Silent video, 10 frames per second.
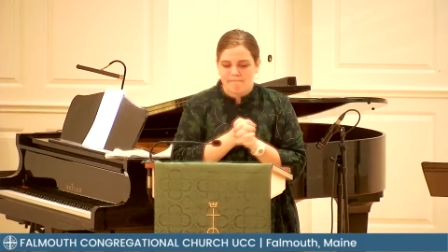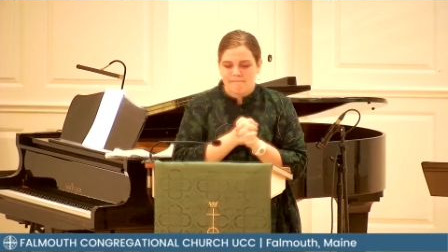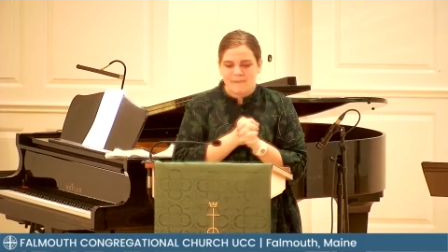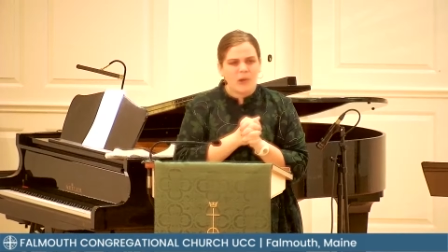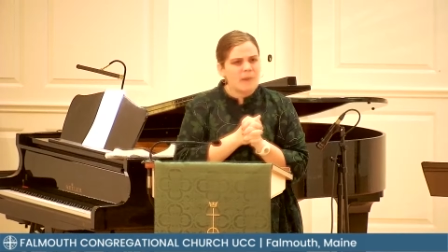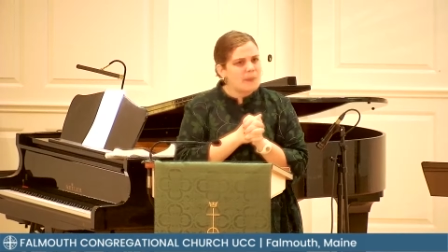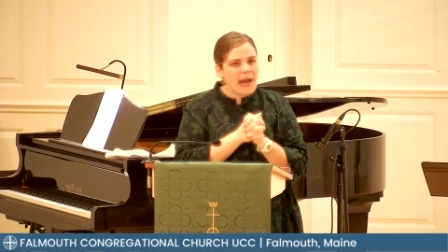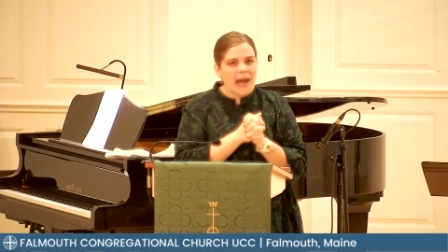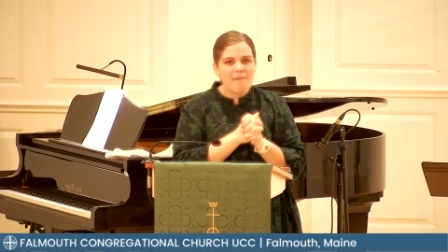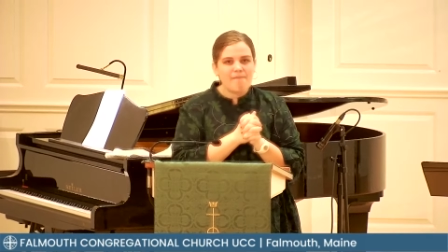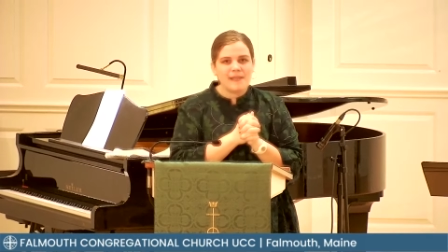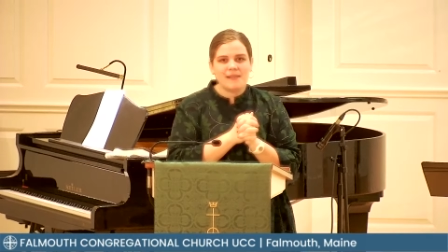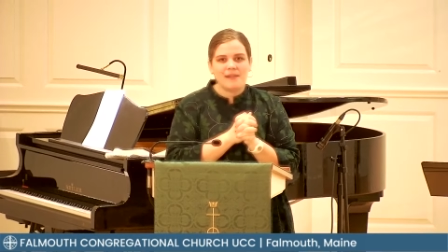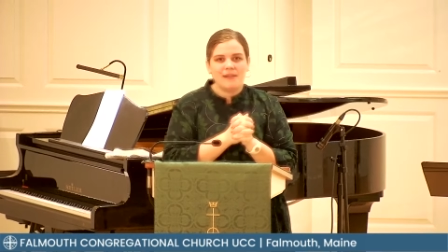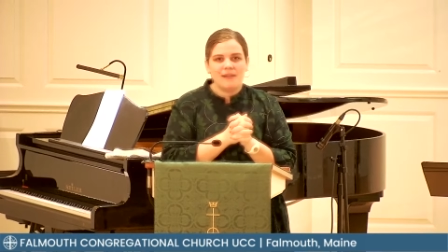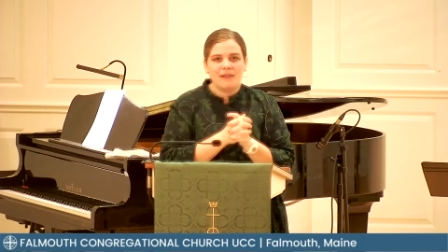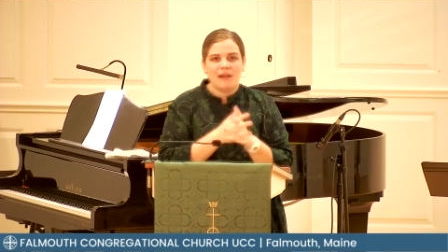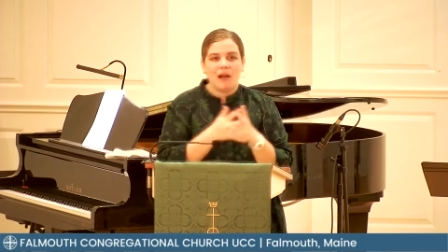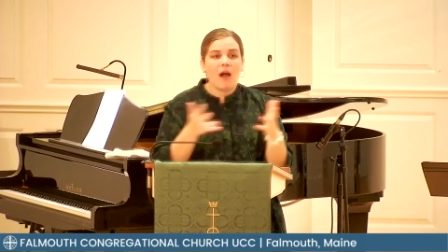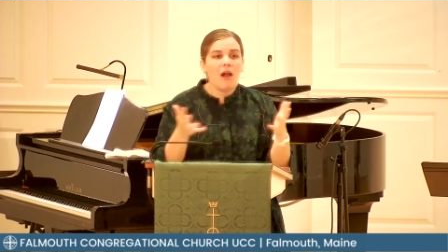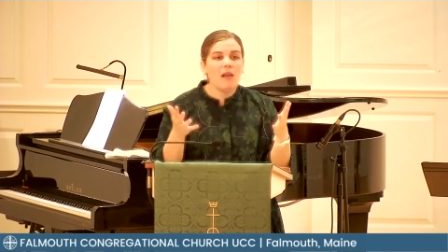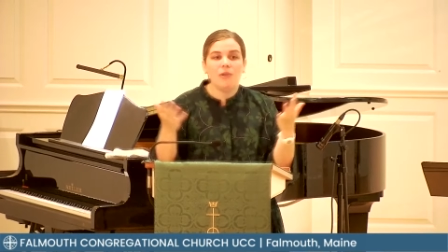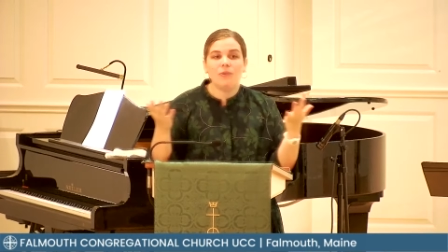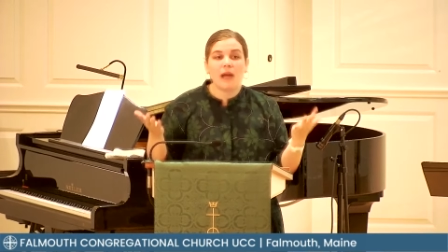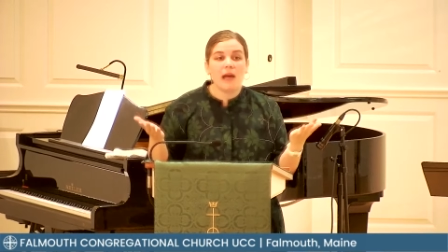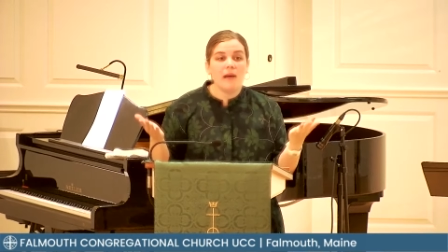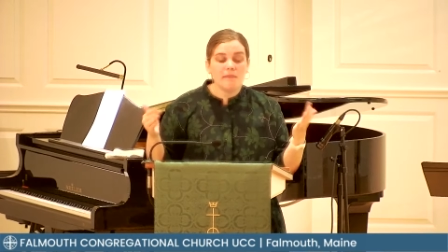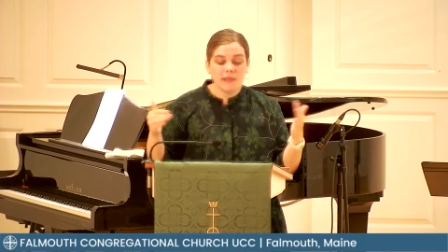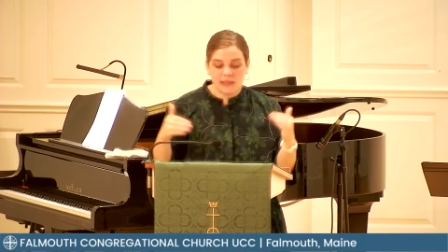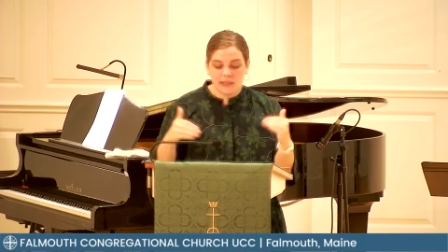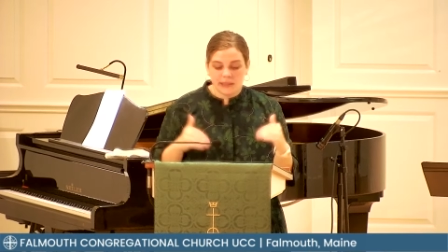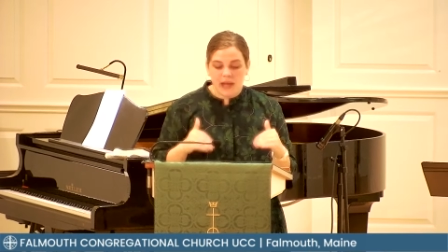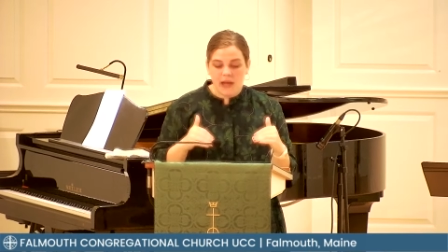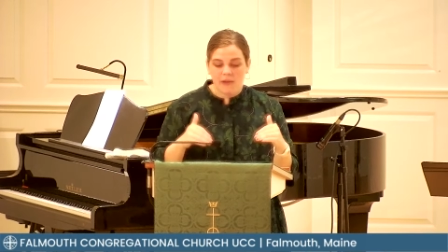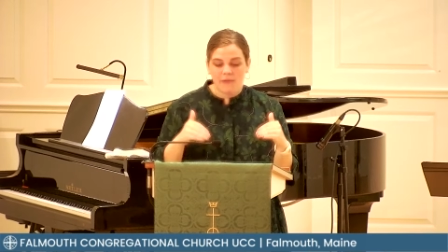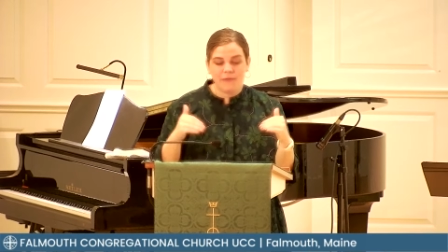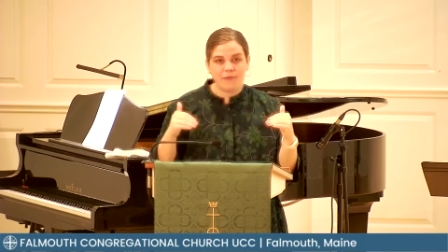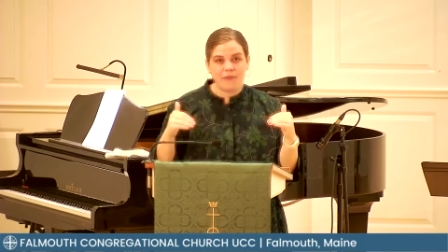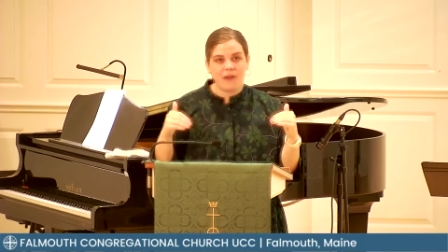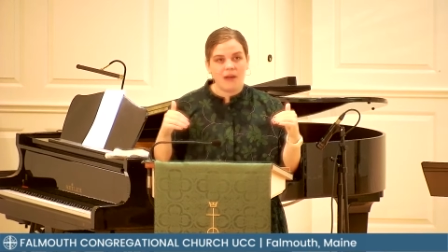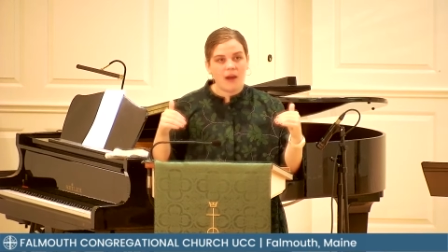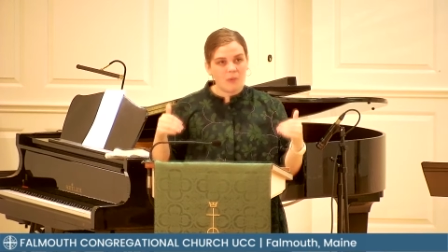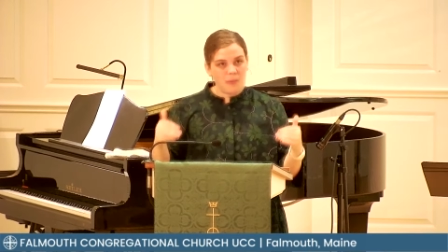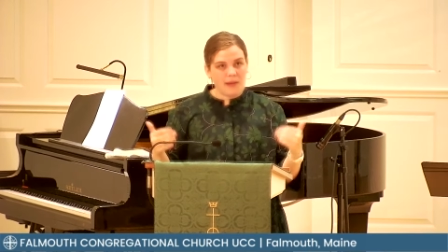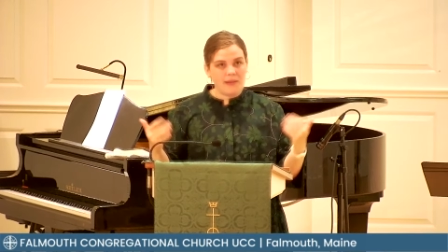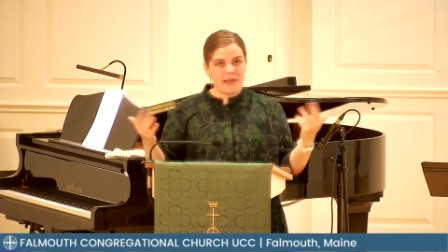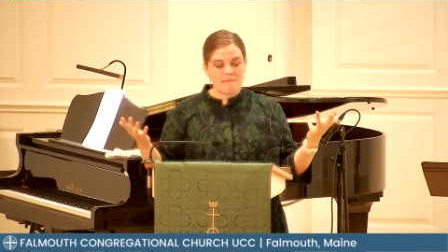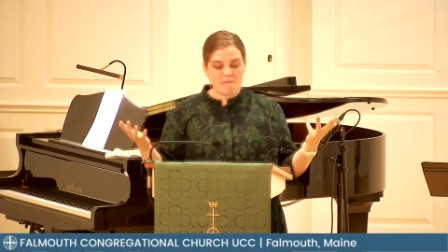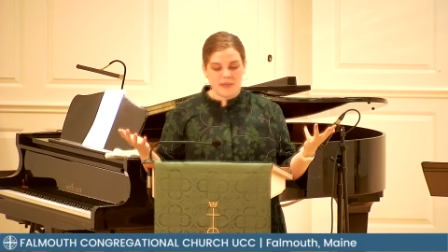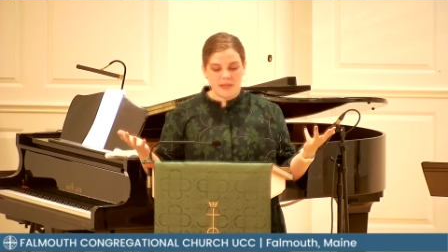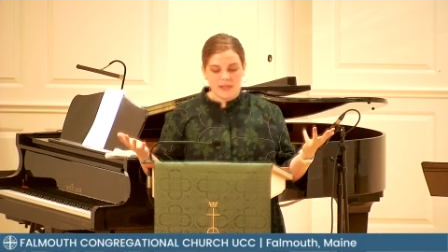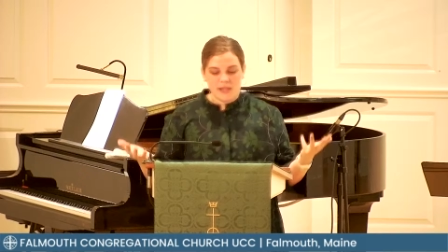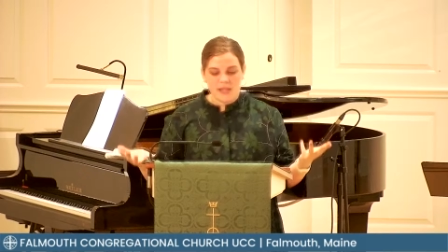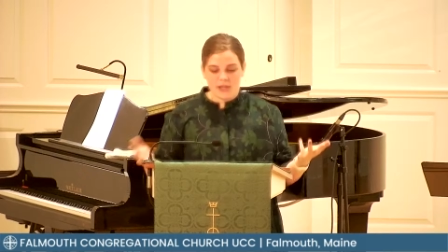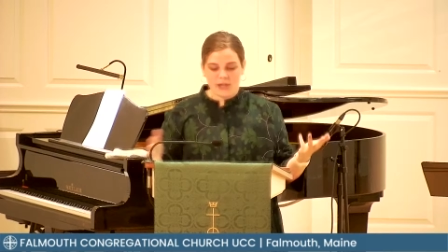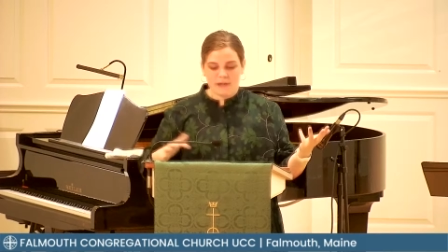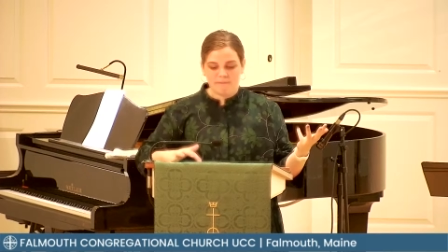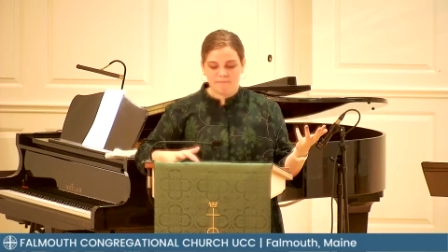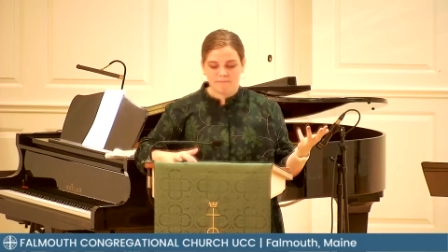Or perhaps all who come in love are welcome here.